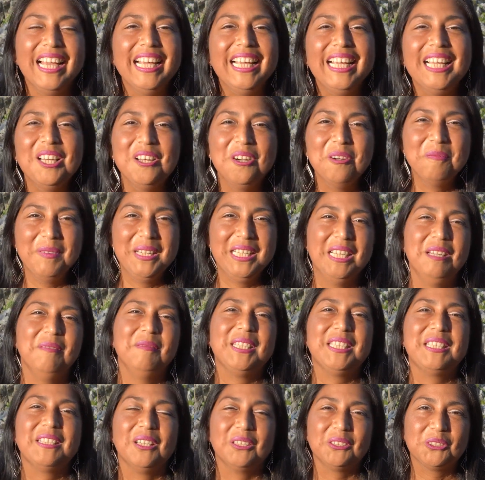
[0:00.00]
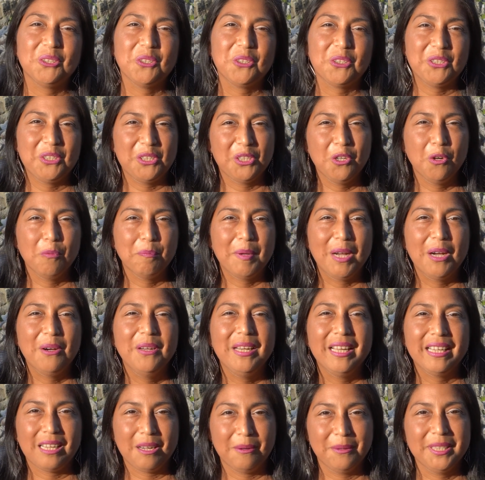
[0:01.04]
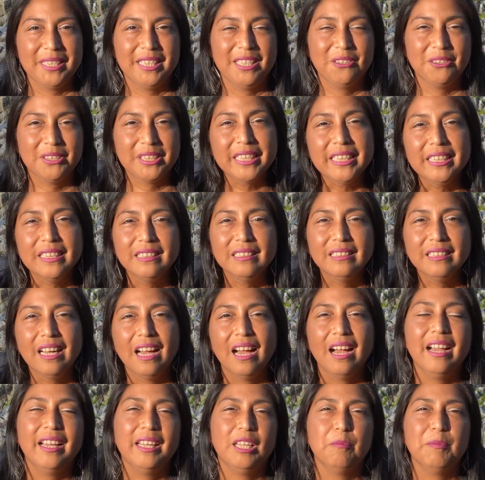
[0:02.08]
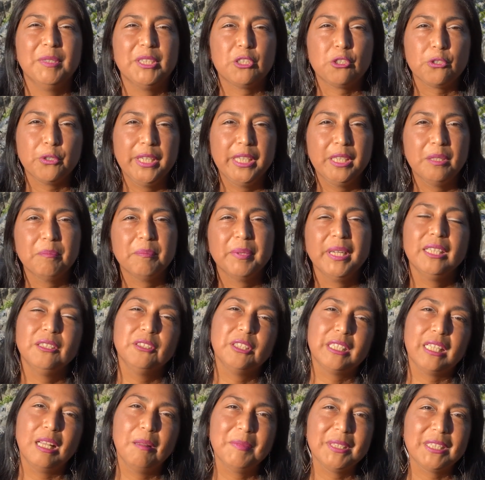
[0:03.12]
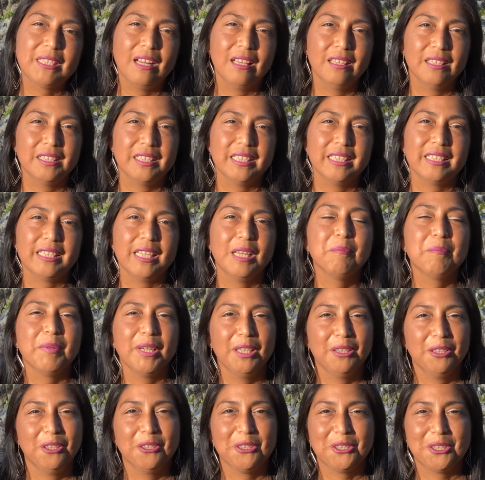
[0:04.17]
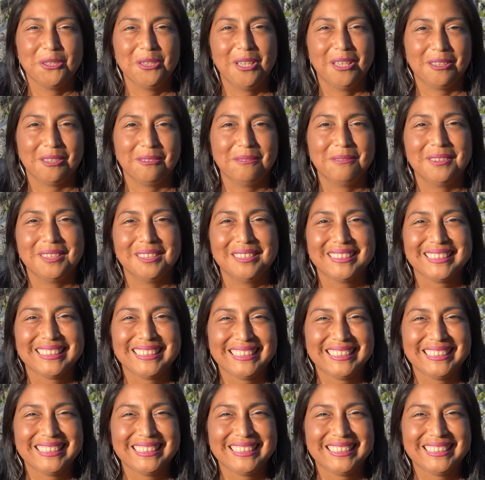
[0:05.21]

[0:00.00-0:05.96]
Hello, my name is Dr. Rocio Paola Caballero Gill. I am a trained paleoclimatologist and paleoceanographer.